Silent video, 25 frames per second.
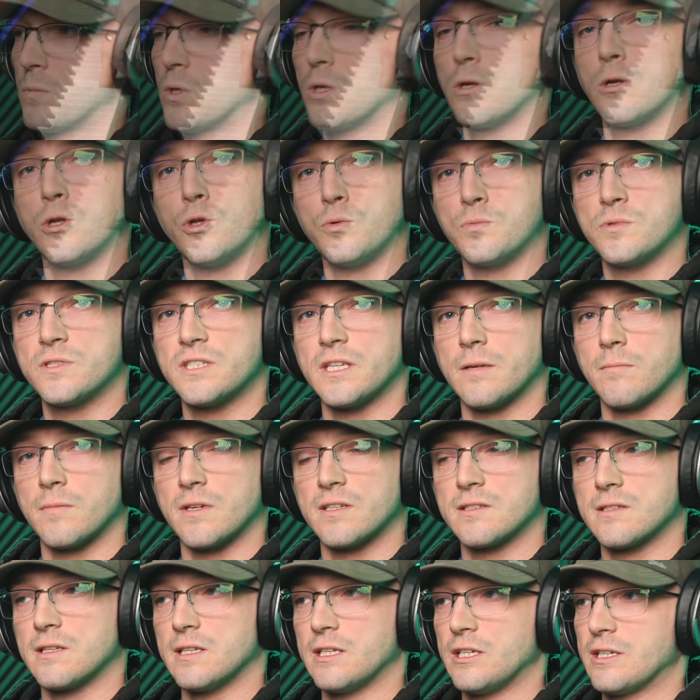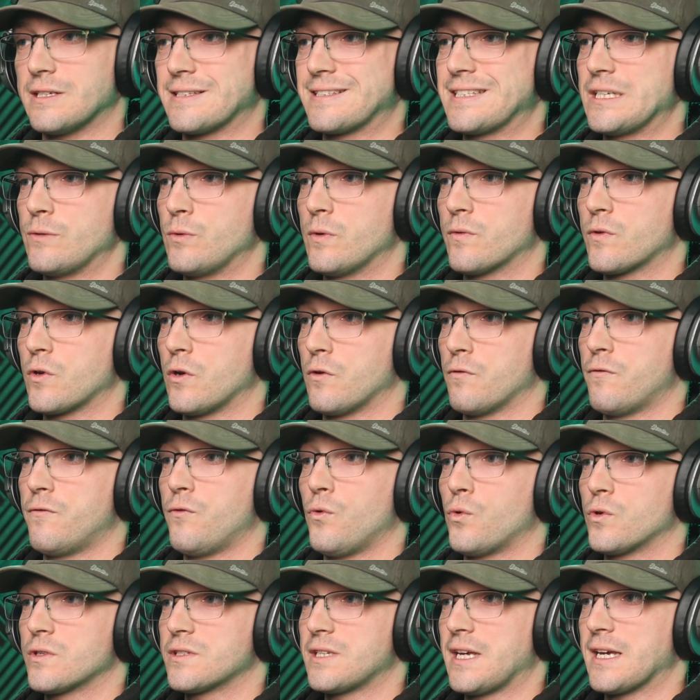Loop seamlessly. You can see we've got
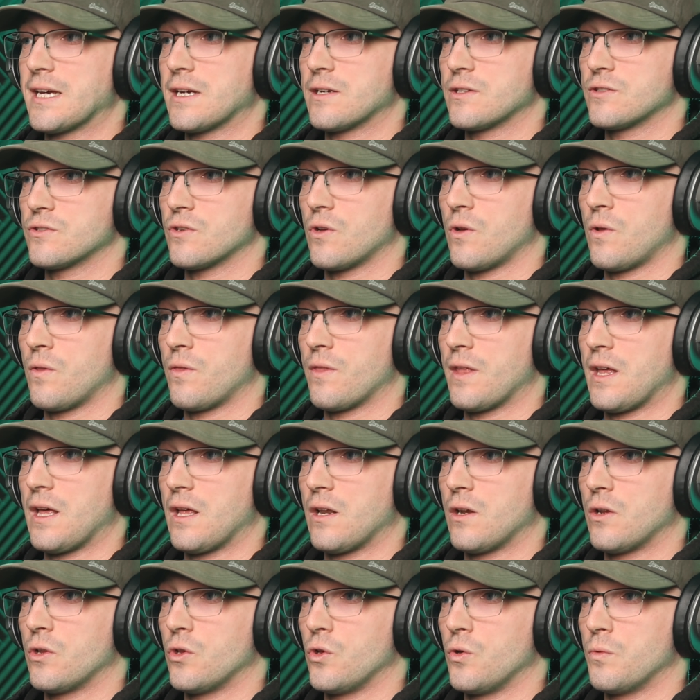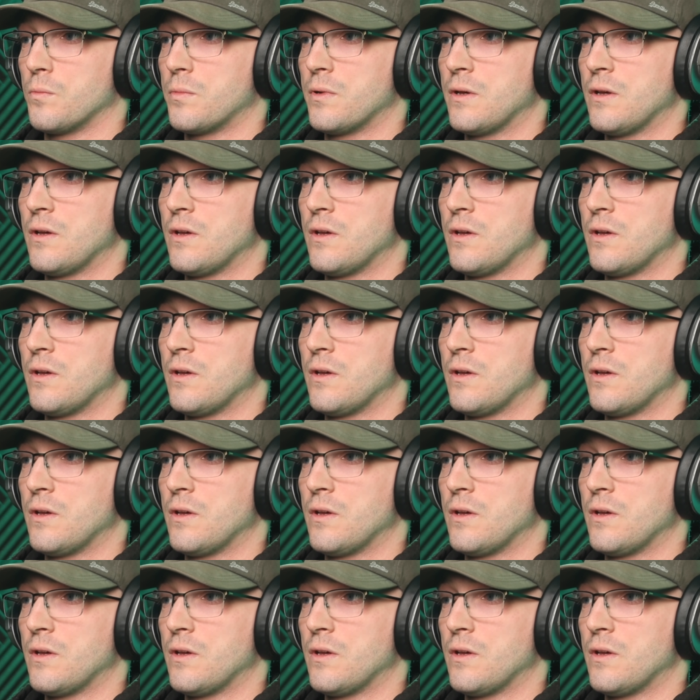4 seconds on that loop.